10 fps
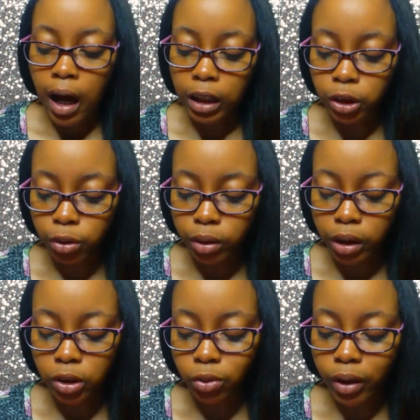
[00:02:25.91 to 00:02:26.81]
I
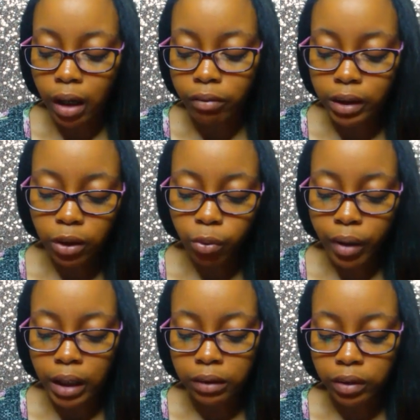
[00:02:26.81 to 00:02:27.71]
truly enjoyed every single
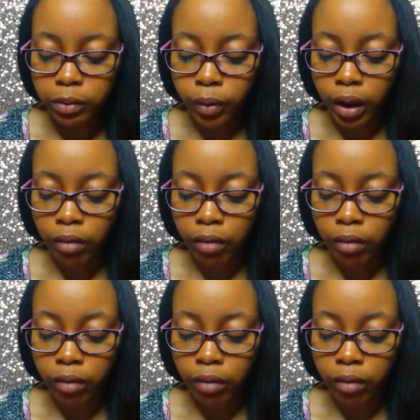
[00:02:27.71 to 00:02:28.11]
page of this book